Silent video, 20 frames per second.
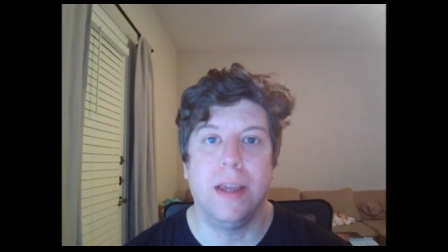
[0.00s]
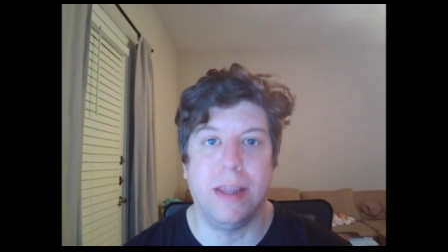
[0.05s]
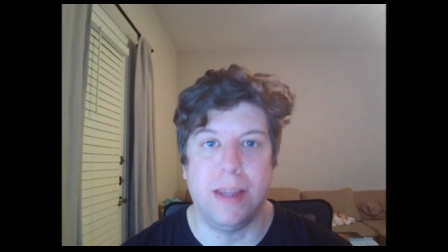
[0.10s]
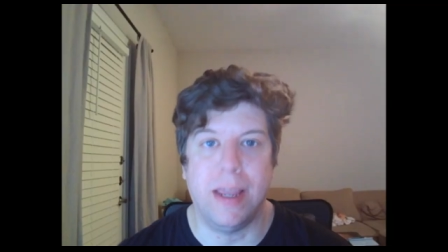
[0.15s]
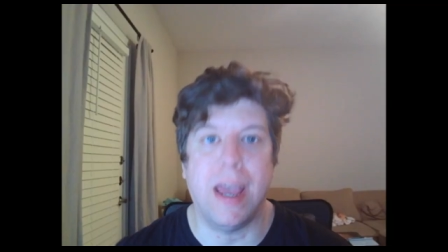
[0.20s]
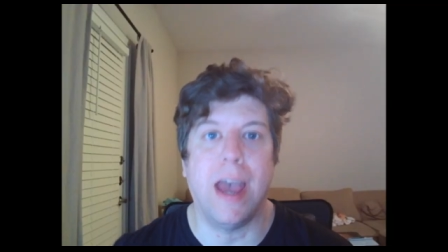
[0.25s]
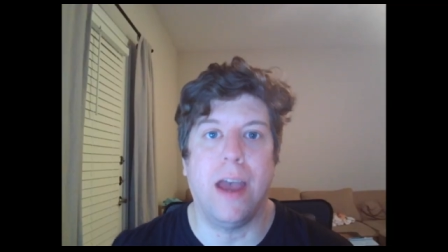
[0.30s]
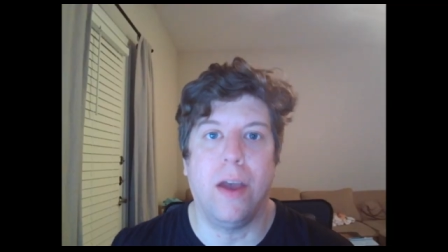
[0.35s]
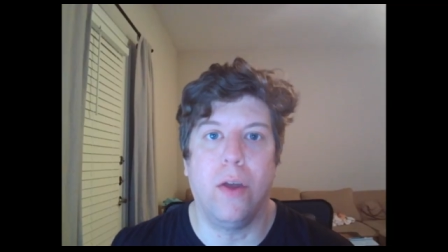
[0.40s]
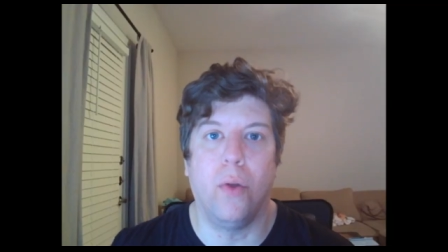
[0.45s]

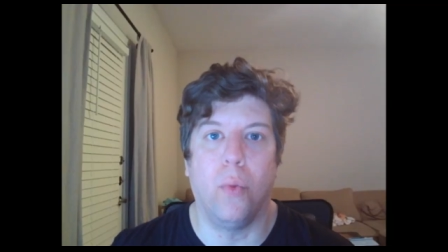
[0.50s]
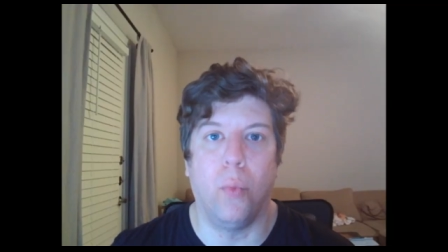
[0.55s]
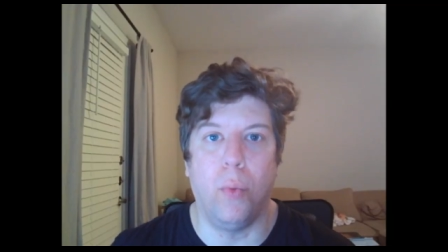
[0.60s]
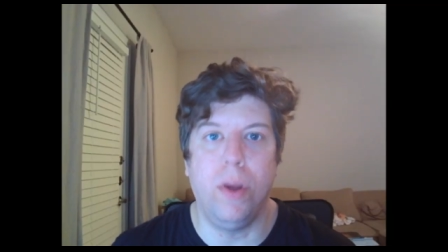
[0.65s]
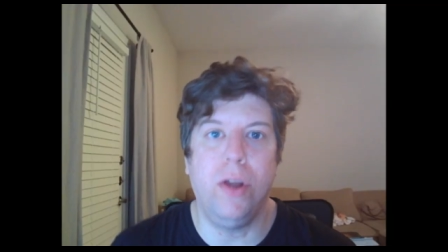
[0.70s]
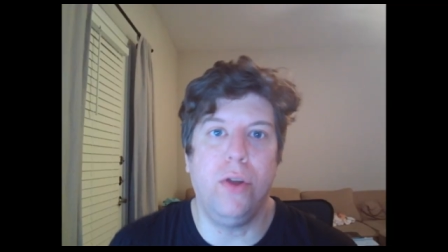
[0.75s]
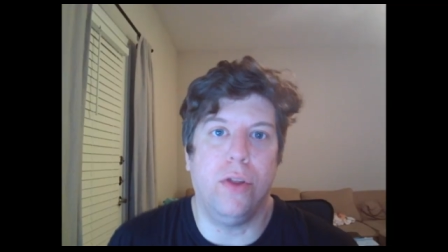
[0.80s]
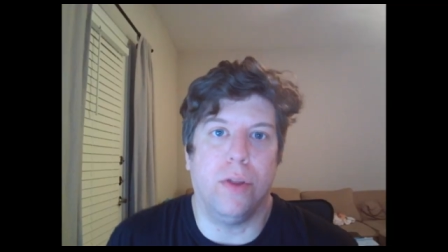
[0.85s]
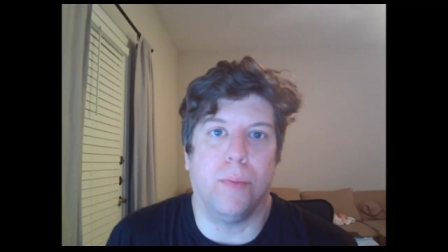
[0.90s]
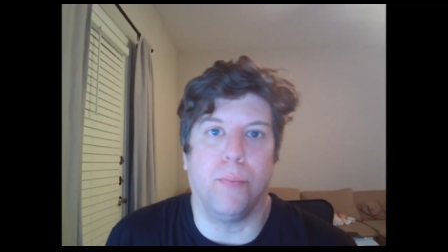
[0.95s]
Yeah, we
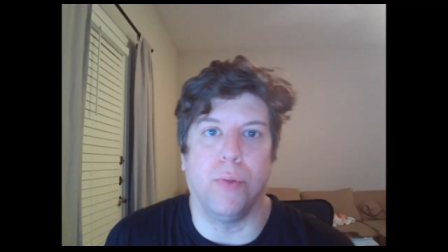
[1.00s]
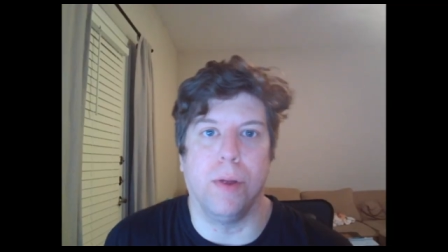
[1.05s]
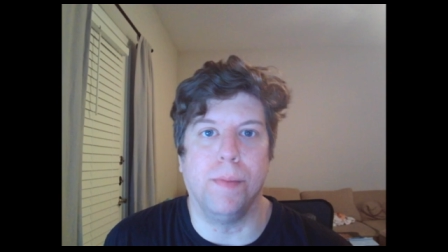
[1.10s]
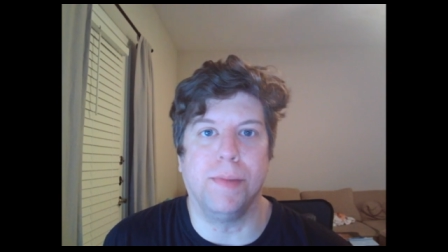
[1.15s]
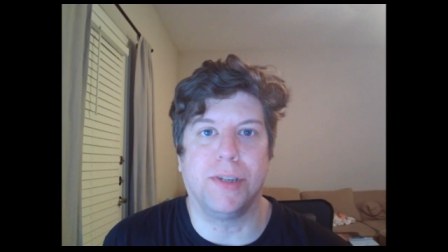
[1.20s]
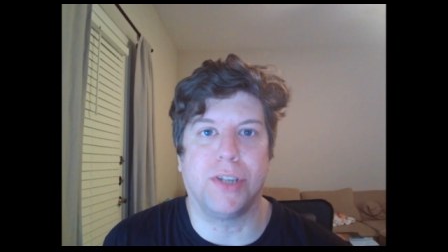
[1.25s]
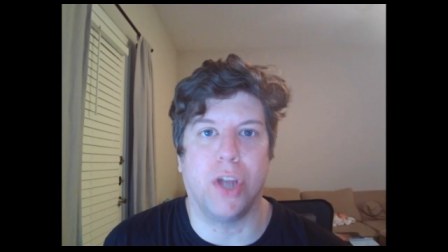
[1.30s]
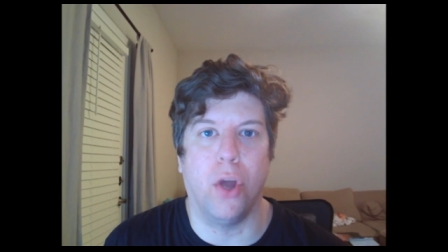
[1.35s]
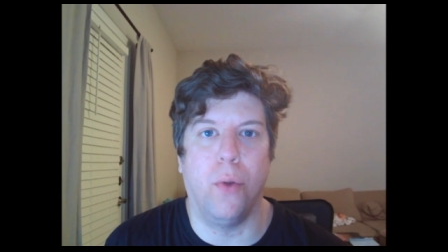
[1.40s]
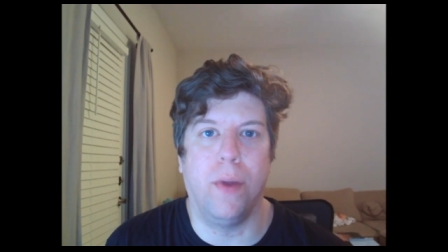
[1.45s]
knew the
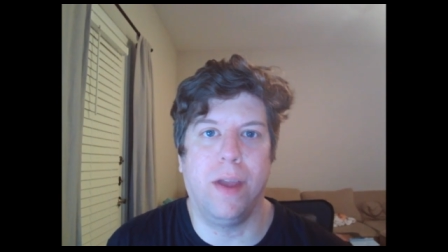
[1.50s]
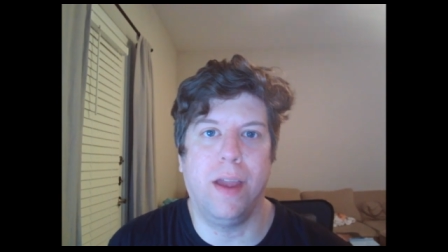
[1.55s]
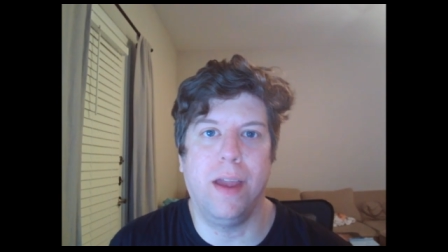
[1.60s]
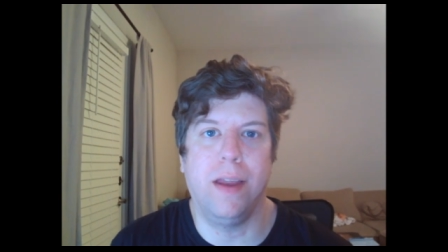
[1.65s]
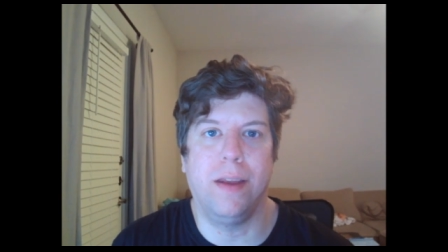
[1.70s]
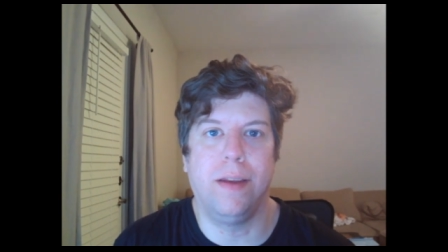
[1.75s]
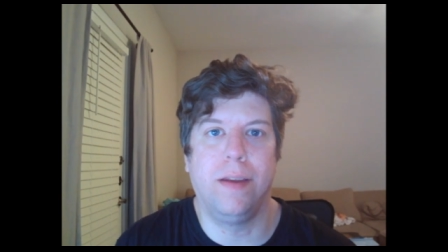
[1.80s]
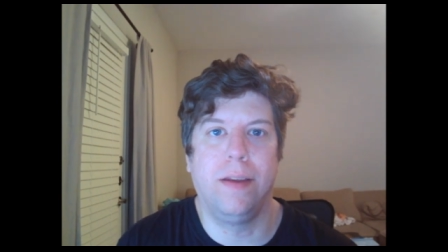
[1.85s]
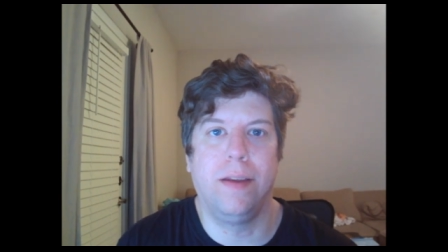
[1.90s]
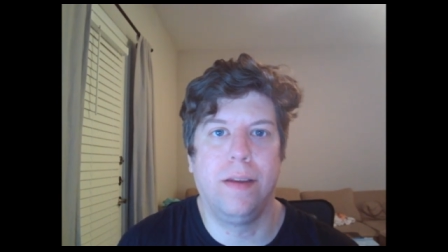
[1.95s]
premise going
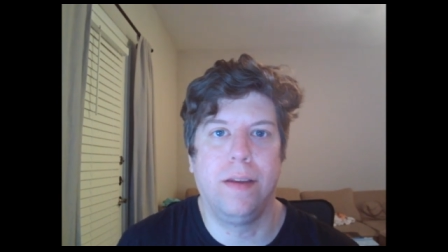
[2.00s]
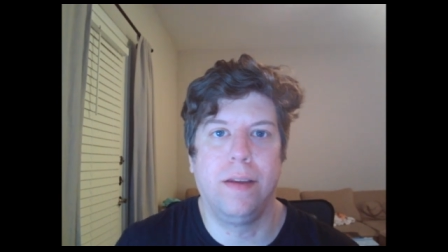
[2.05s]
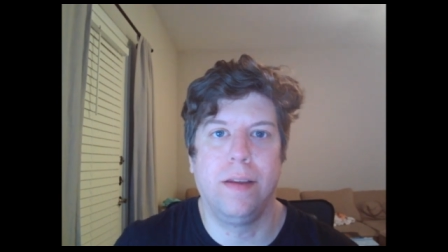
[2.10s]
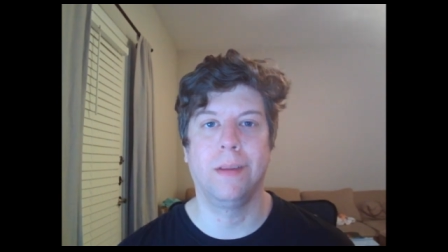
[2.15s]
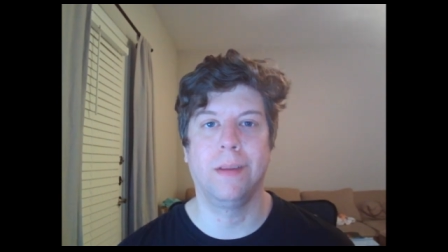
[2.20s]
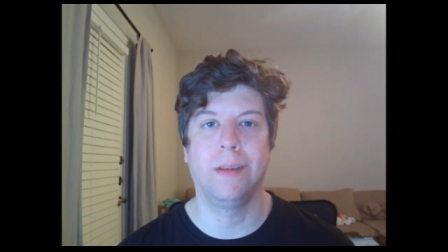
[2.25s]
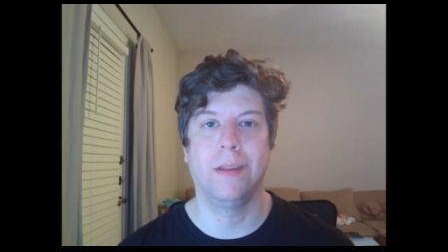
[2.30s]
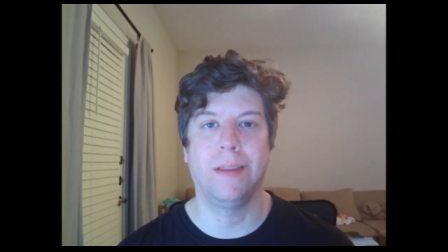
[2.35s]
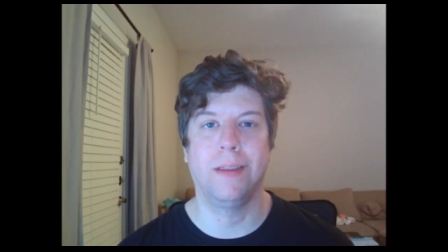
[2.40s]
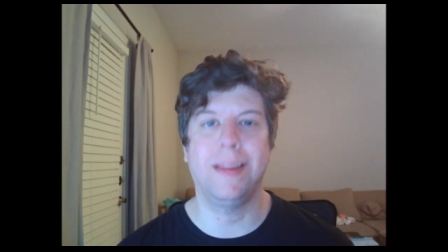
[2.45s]
in.
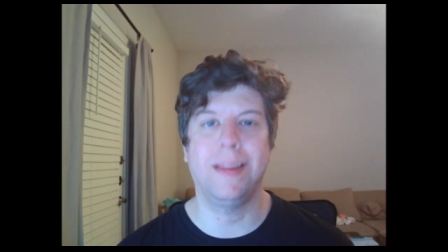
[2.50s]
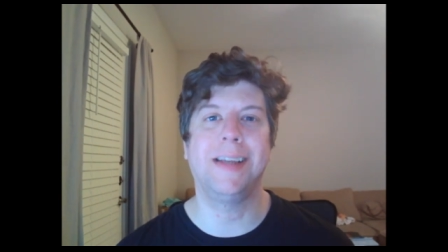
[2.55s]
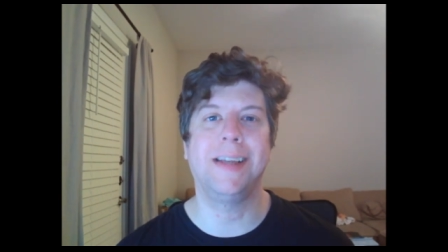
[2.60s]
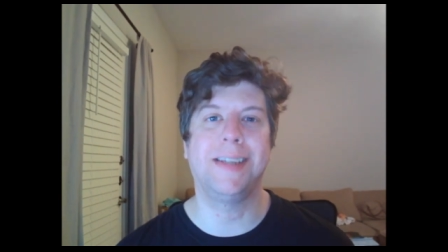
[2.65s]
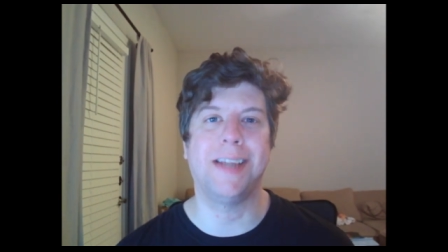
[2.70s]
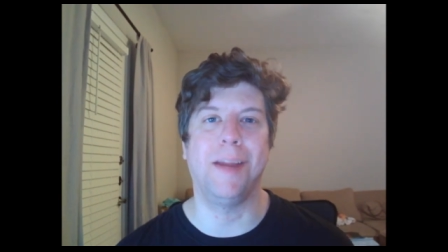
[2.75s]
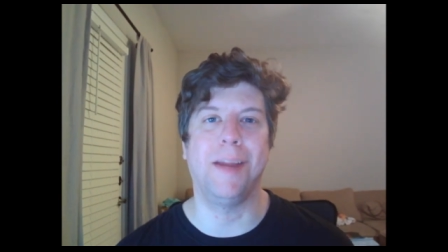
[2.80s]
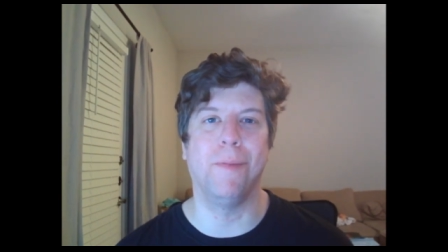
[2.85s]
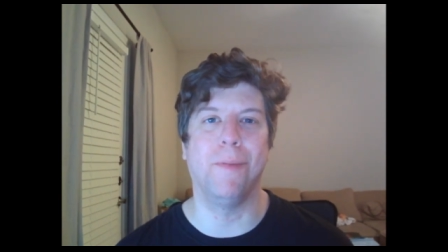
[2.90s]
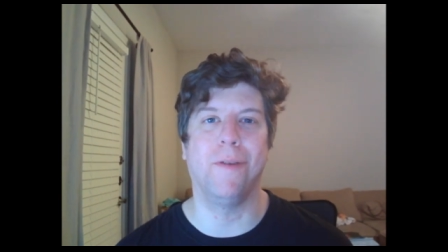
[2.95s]
Thanks,
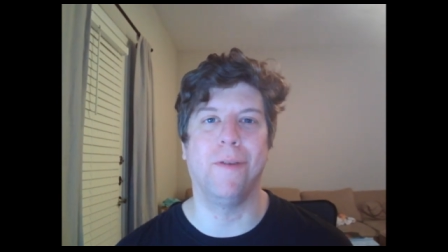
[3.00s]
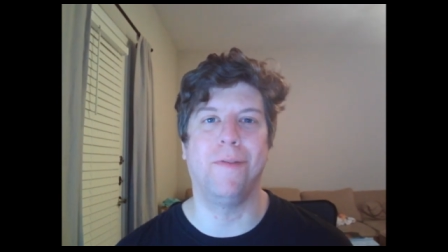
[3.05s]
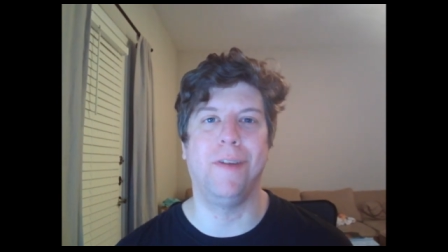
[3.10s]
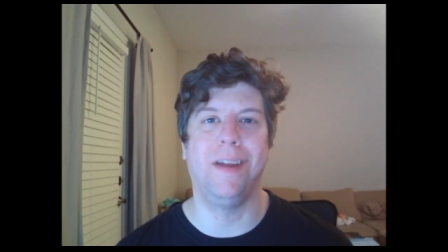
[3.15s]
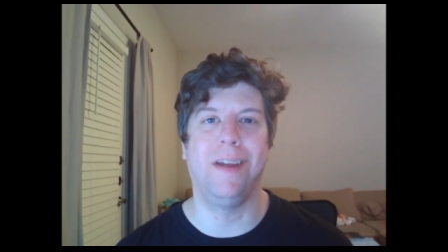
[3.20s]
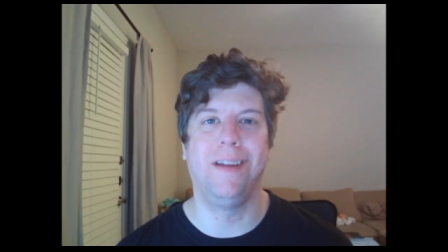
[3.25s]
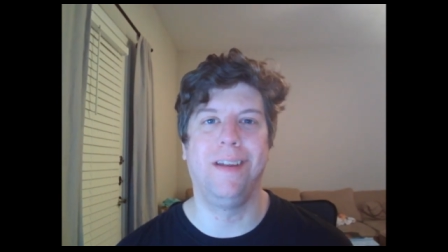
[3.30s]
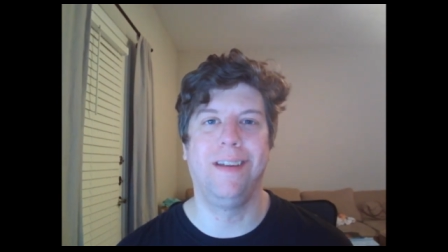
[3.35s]
Eddie Murphy.